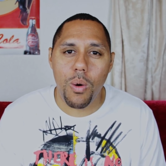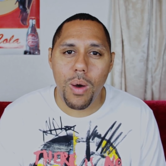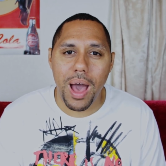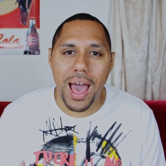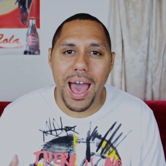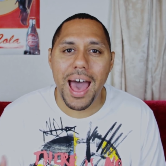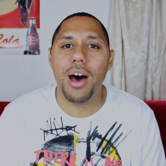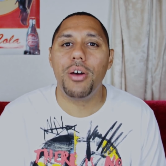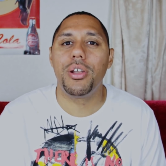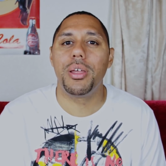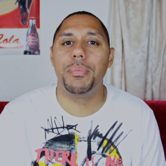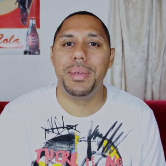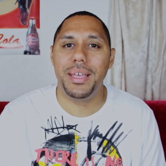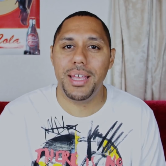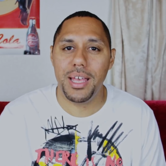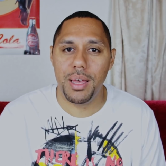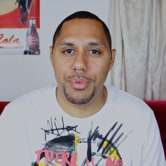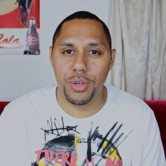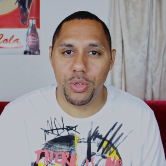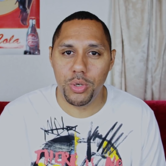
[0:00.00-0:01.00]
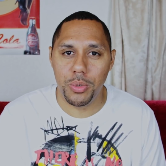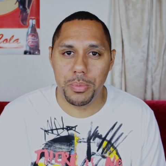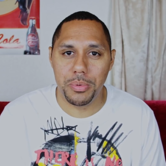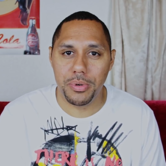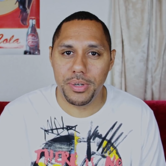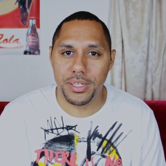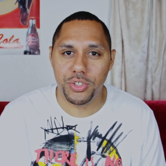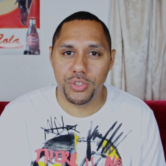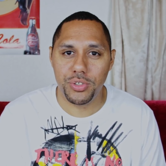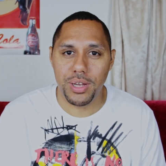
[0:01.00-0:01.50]
how to become an
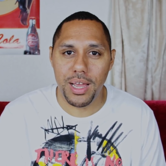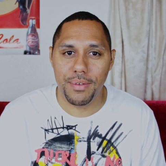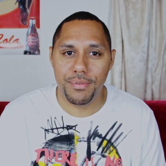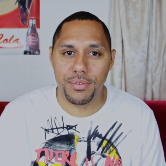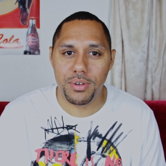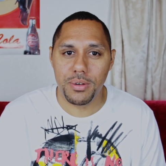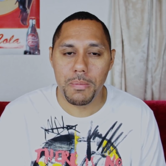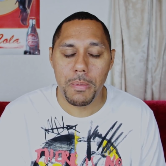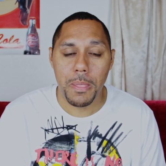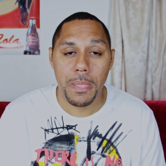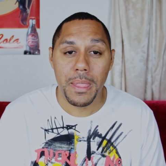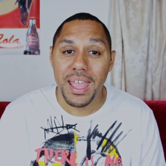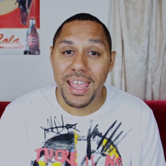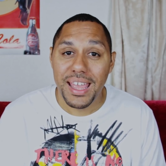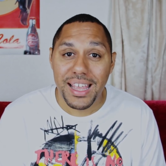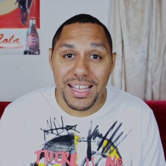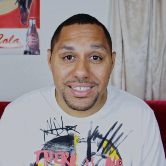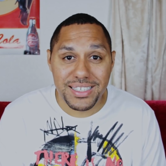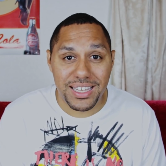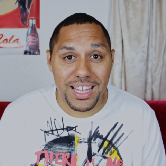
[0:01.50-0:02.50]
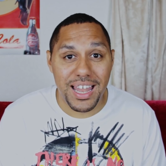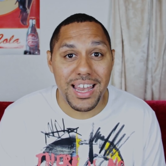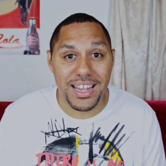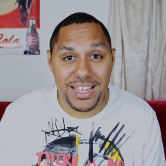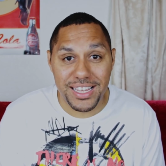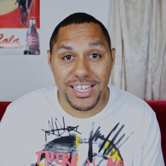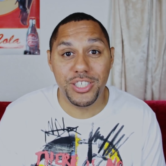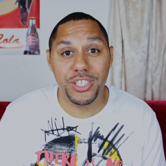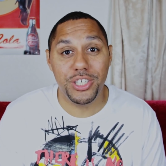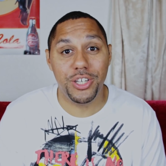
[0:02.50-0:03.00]
Uber Eats driver. It's a lot
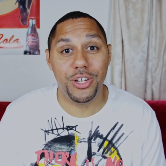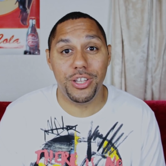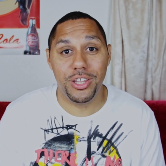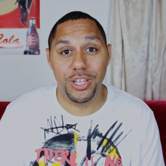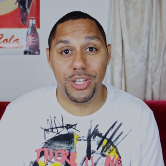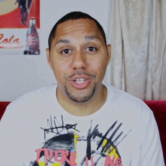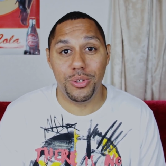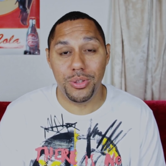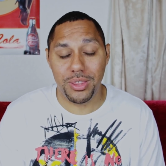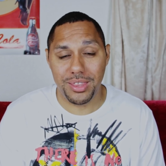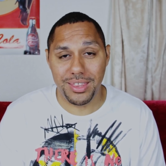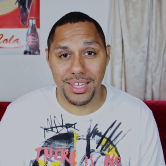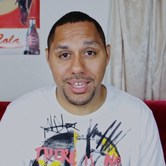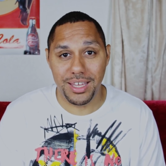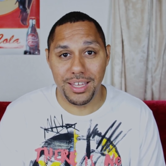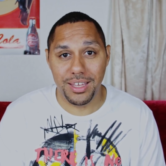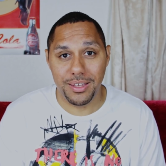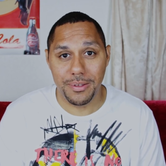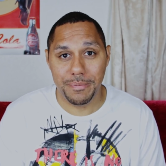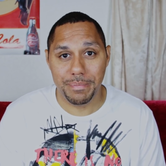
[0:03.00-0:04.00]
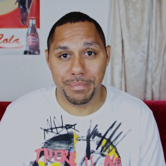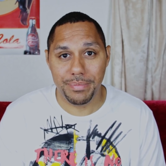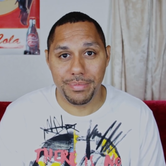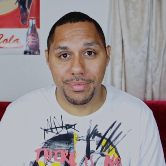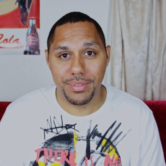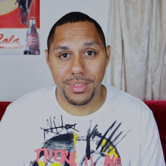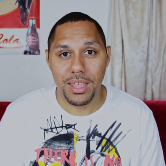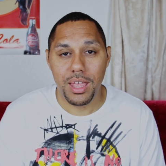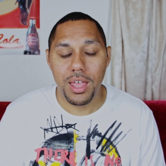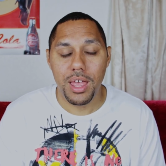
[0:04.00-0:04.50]
easier than you think.
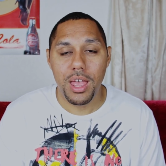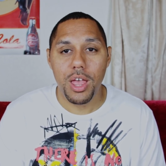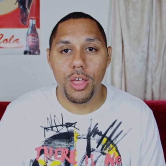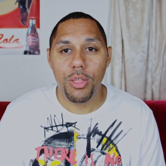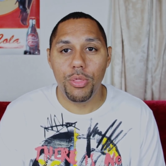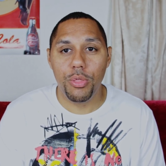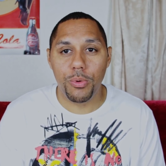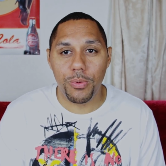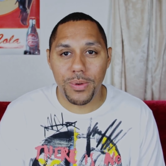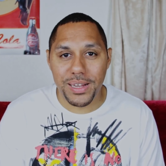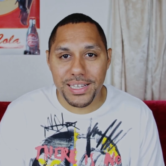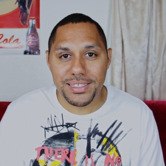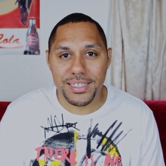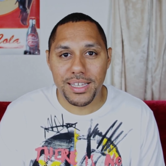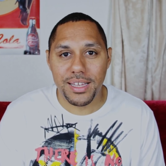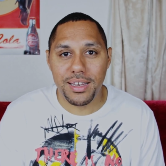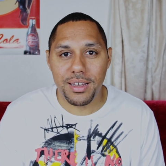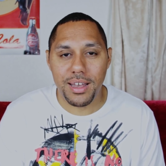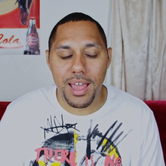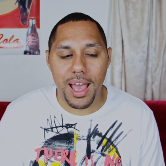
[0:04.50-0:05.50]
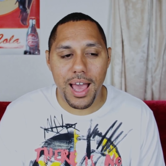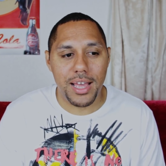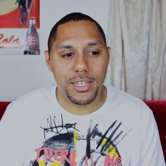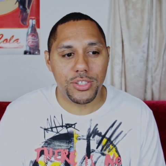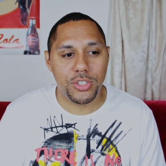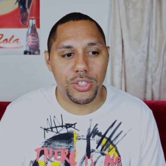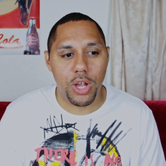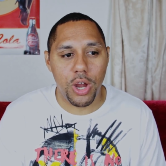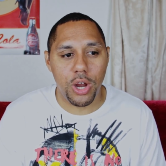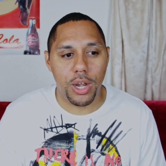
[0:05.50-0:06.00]
The reason I
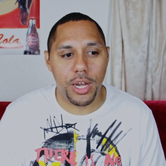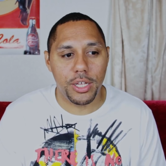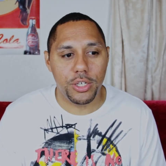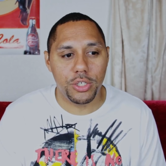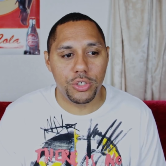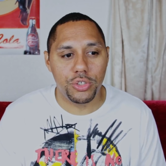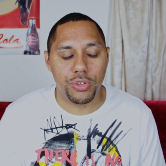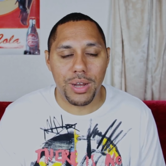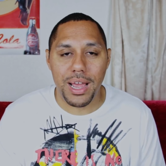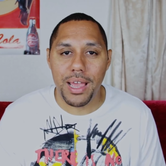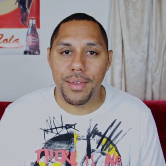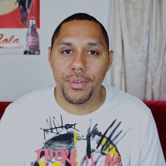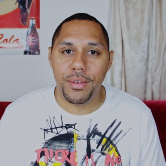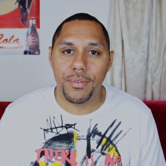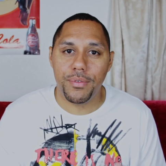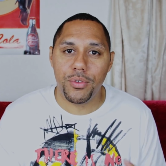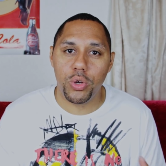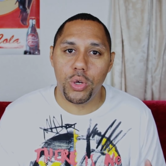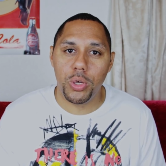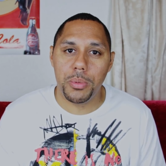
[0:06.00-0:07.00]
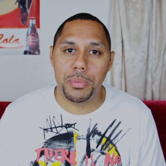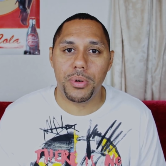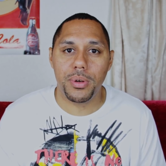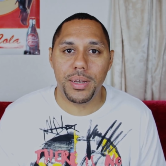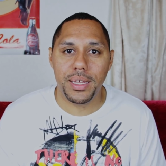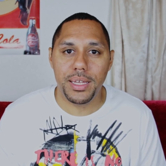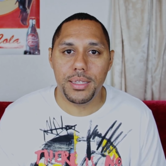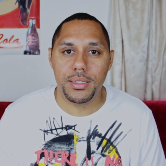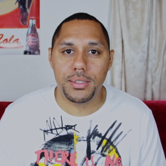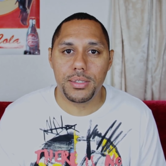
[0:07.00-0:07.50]
started driving for Uber
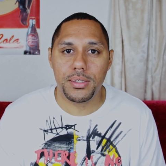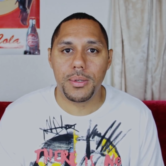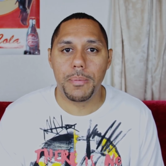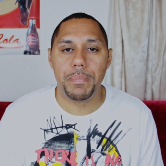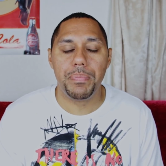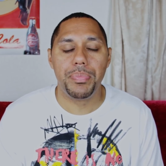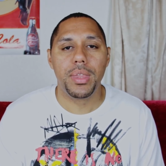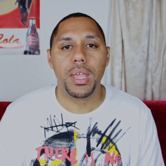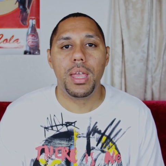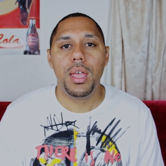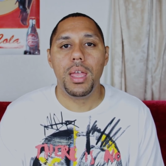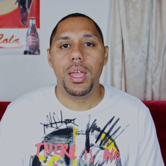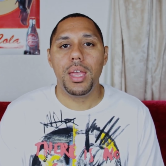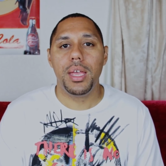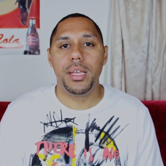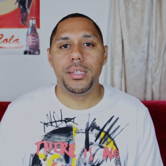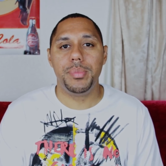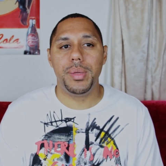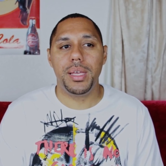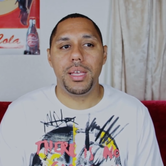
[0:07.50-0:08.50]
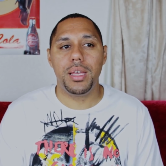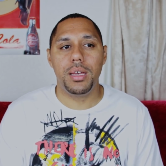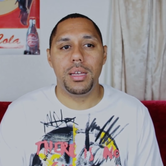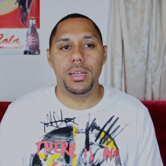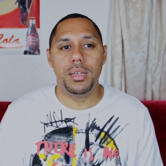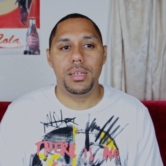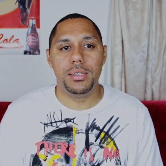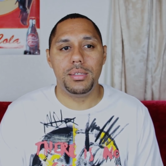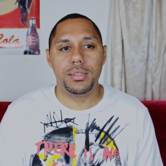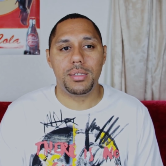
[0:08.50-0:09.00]
Eats is
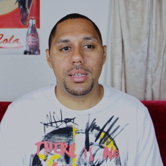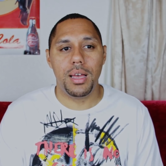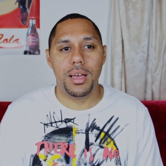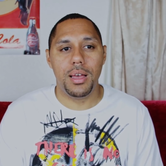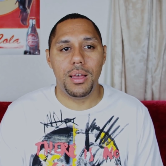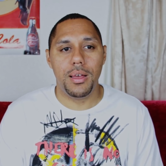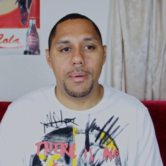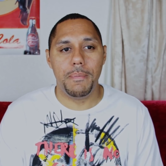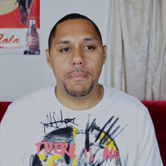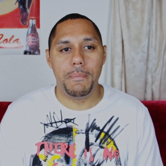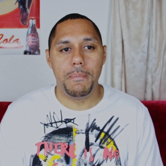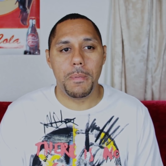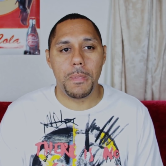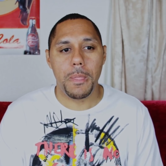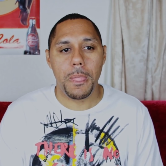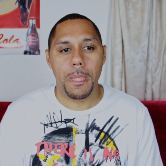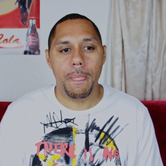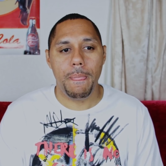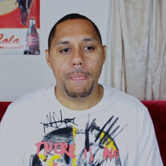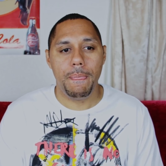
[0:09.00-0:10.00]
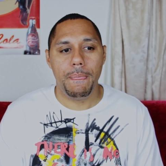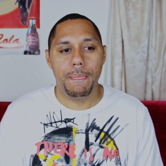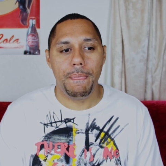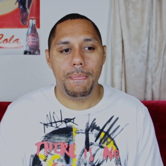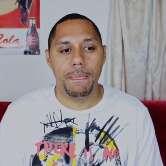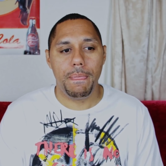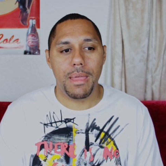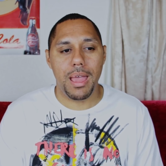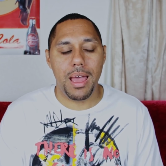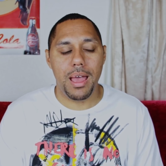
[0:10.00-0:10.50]
because
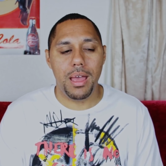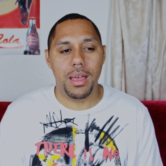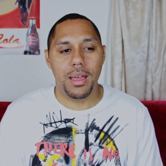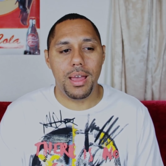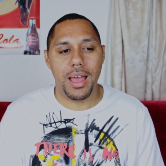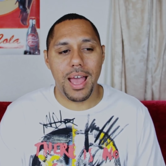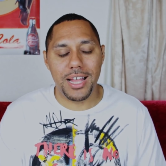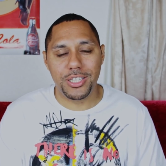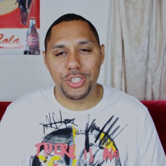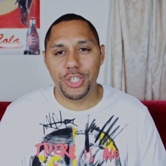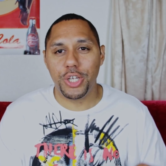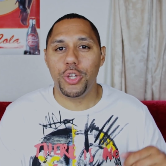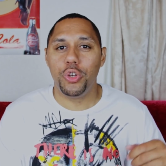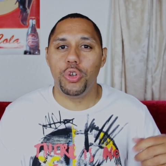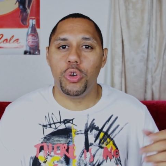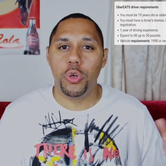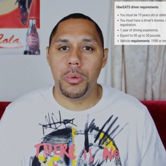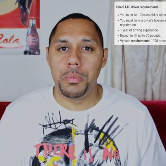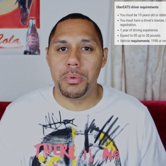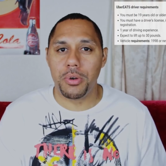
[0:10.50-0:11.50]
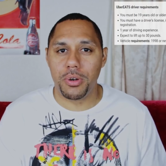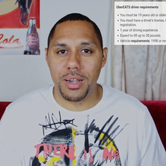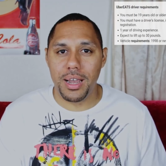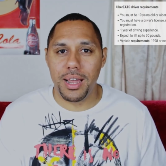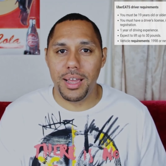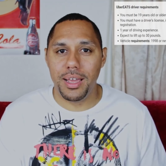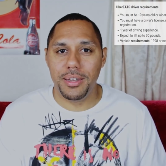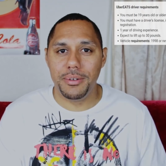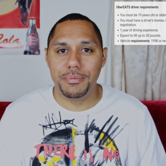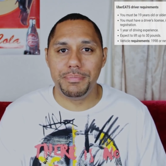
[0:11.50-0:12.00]
I took an Uber
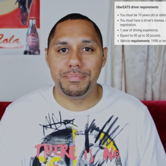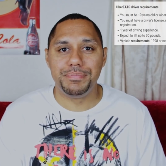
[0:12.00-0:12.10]
ride,